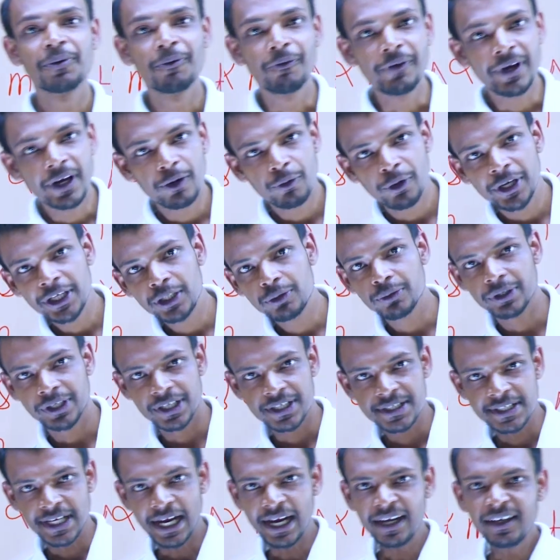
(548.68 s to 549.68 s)
we are going to
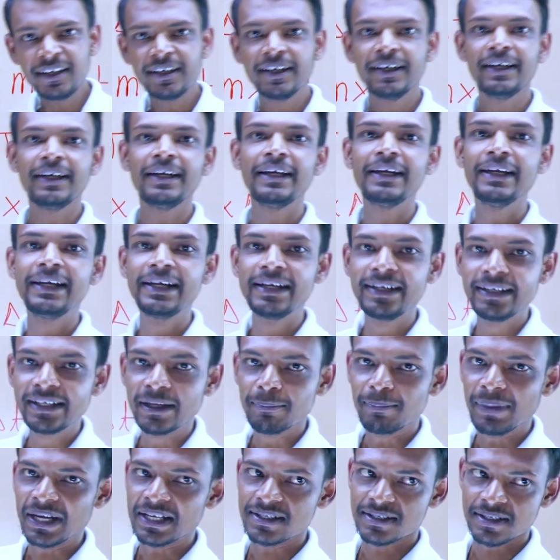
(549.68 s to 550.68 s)
understand heat
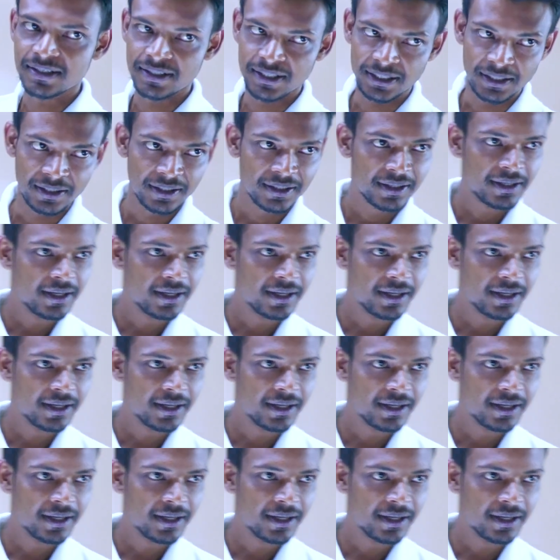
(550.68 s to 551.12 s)
capacity.